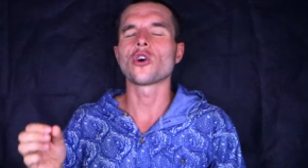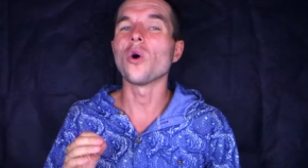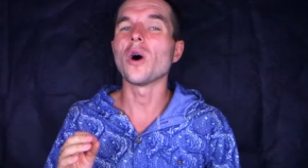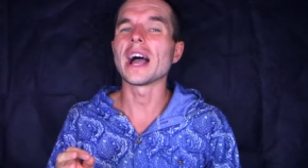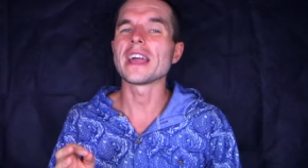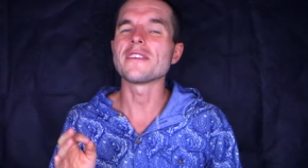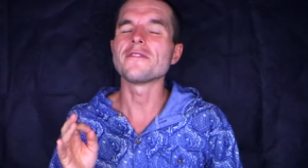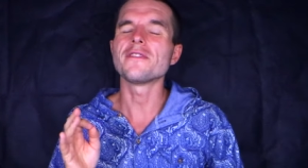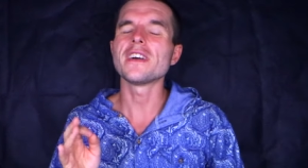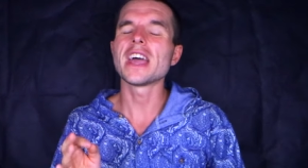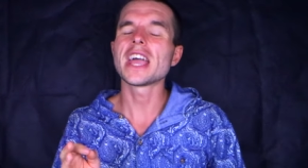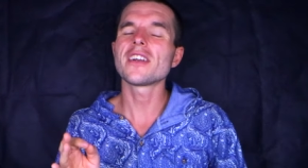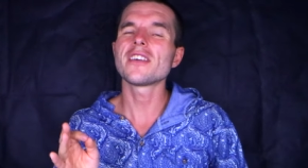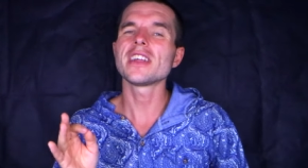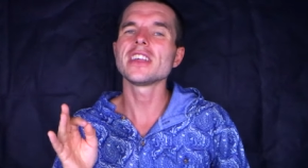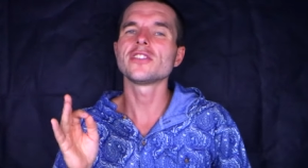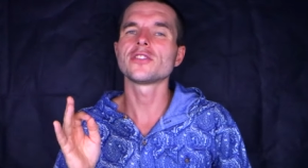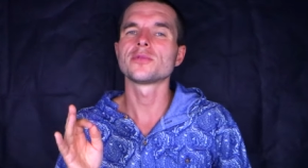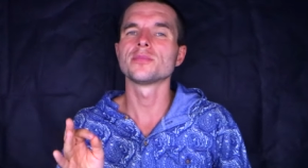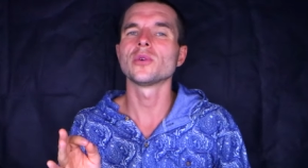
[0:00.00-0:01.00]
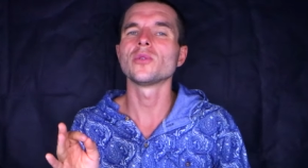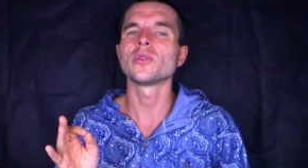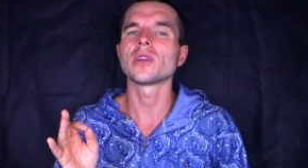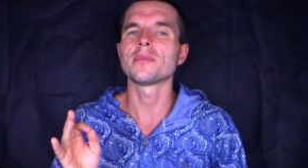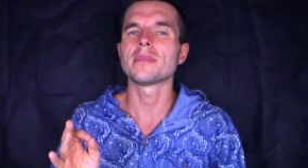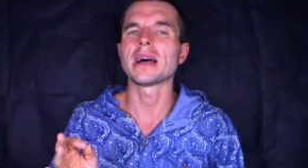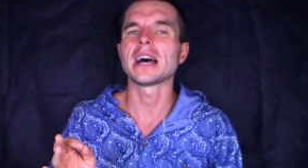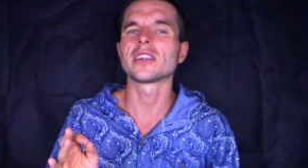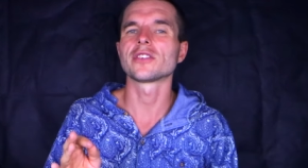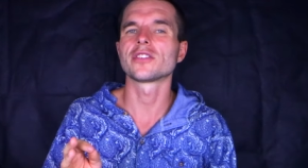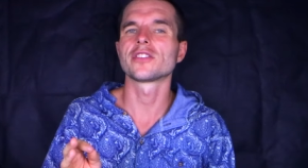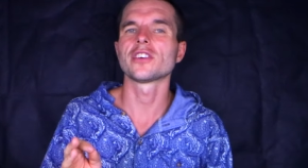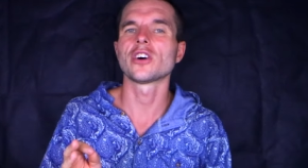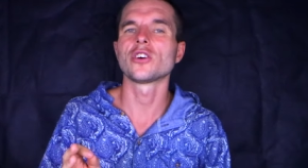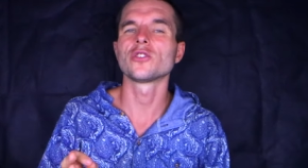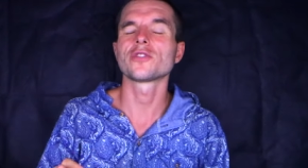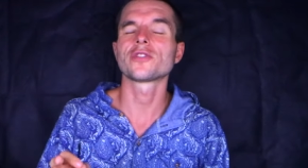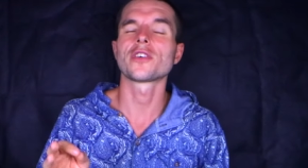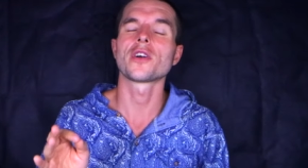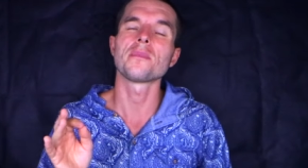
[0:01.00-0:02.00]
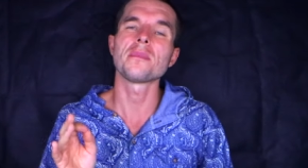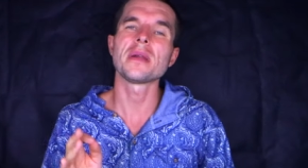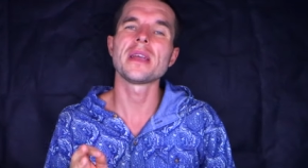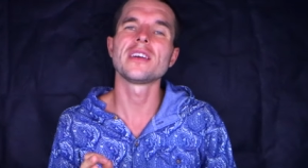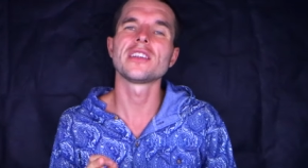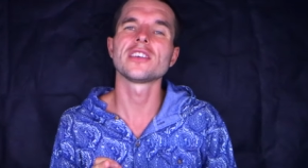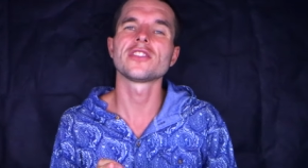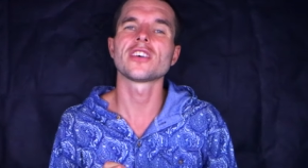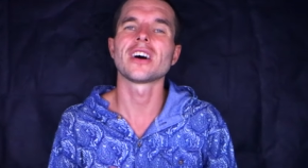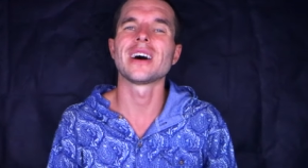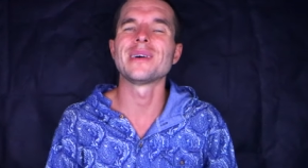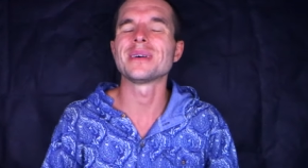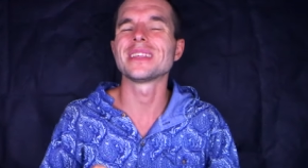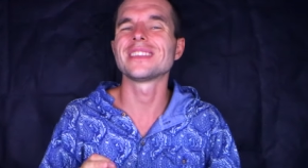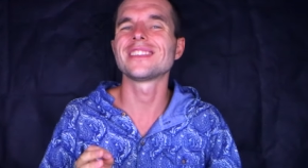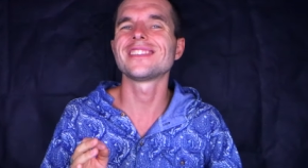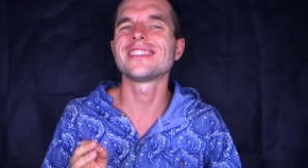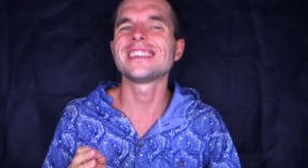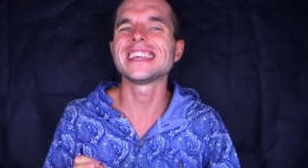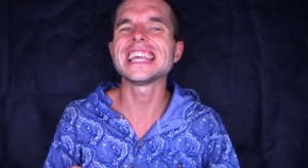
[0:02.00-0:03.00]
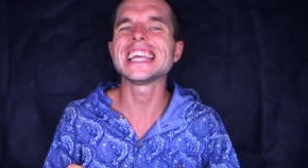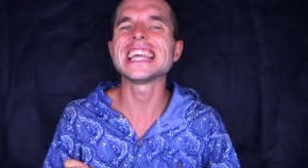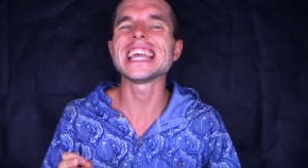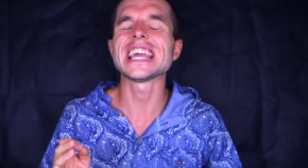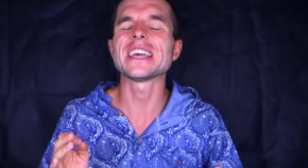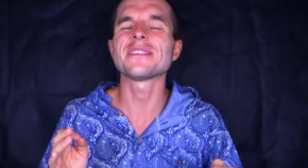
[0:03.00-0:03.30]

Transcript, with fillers: or a very small amount of salt for a period of time and see